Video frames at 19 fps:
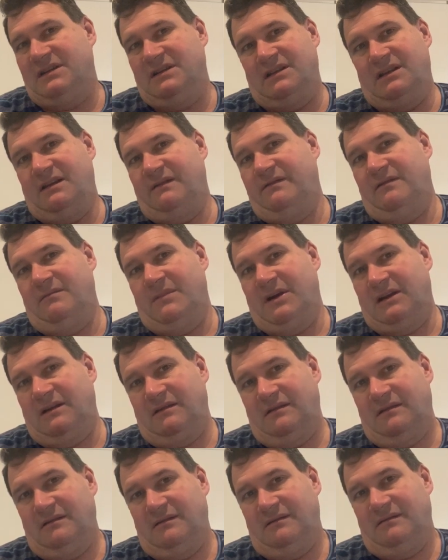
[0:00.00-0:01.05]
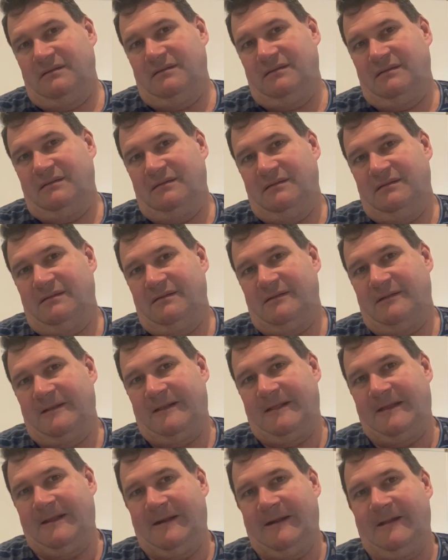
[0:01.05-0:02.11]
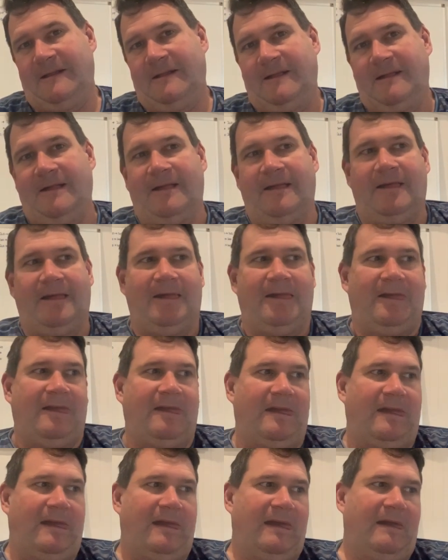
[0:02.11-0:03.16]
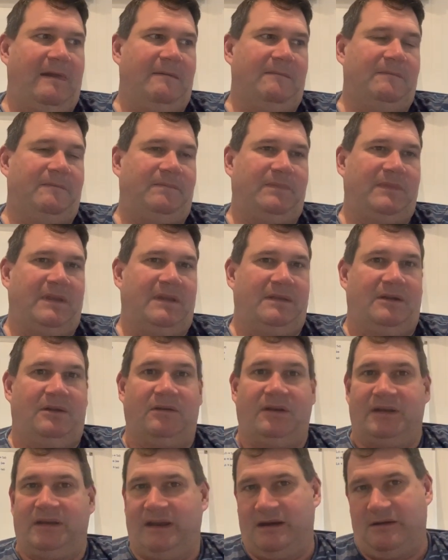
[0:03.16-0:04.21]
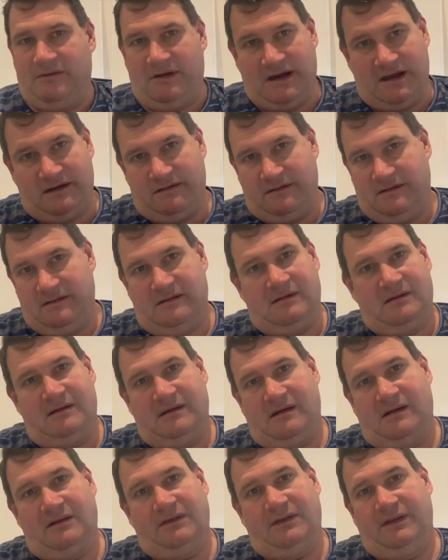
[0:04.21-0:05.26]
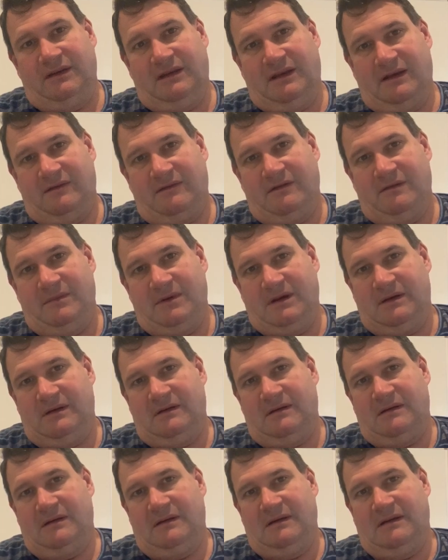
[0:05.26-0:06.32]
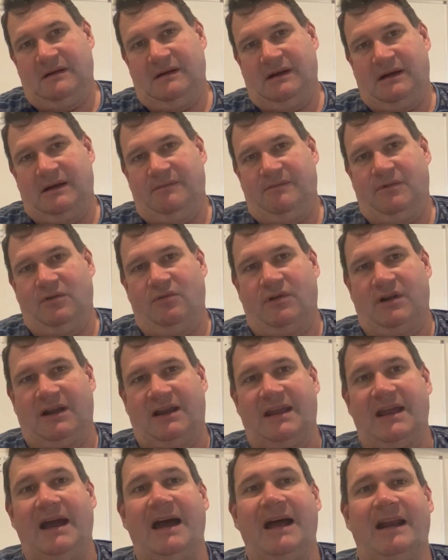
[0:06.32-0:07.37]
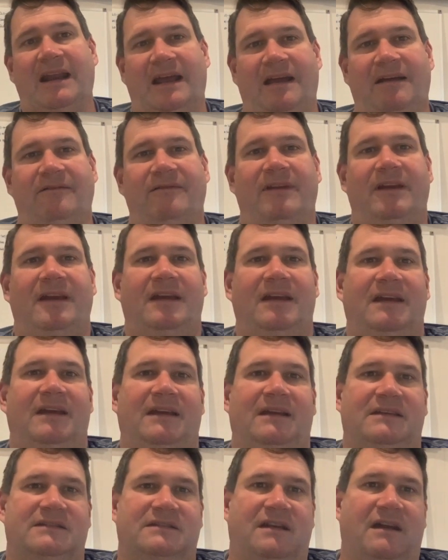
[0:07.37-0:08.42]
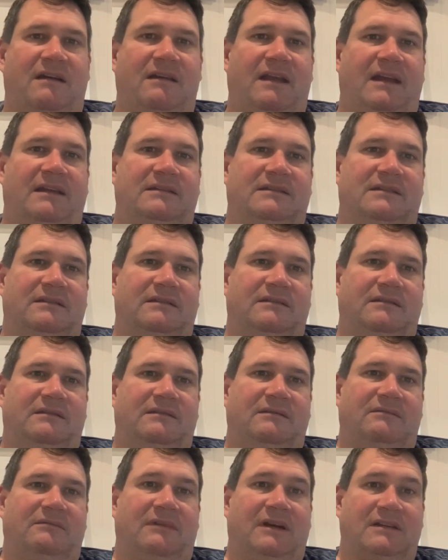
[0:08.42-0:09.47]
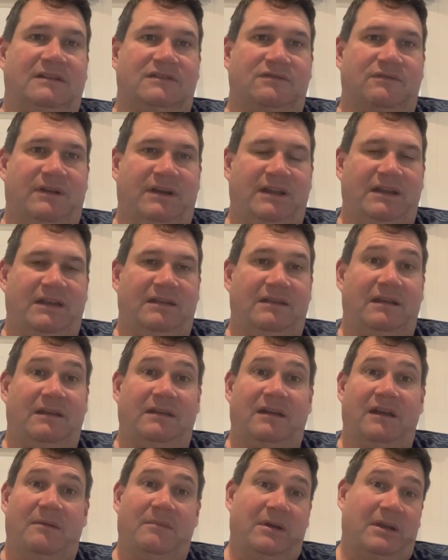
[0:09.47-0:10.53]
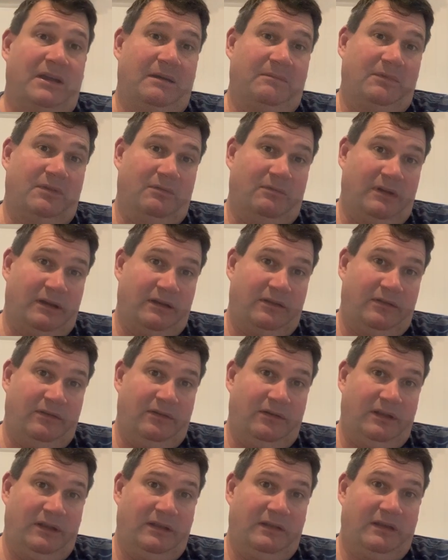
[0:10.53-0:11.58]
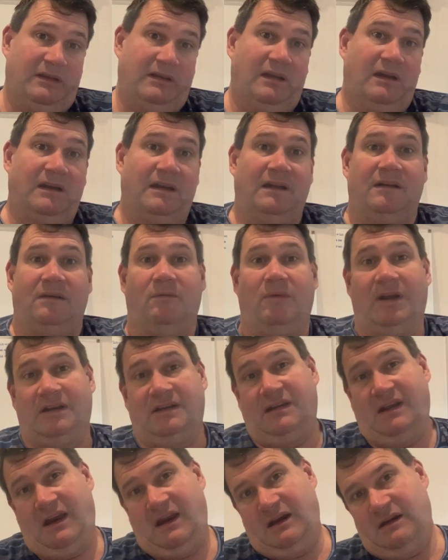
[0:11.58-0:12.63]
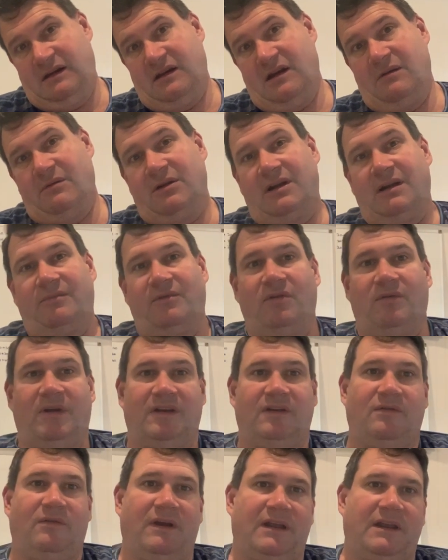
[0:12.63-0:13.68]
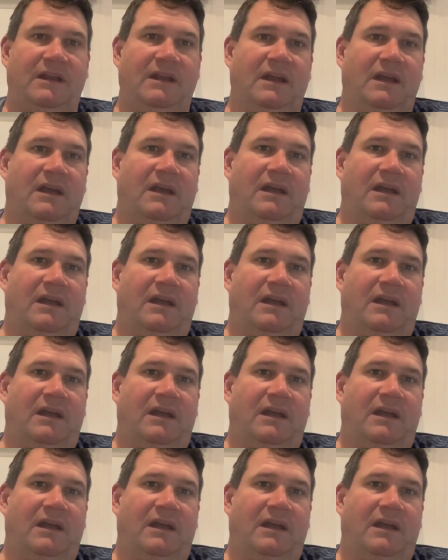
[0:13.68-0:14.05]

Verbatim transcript: sit there for a month, you know. Um, and then I'll get down to 100 and I'll sit there for a bit. Um, but what I can't have is go down to 120 and then go back up to 130 and then go down to 110 and go back up to 120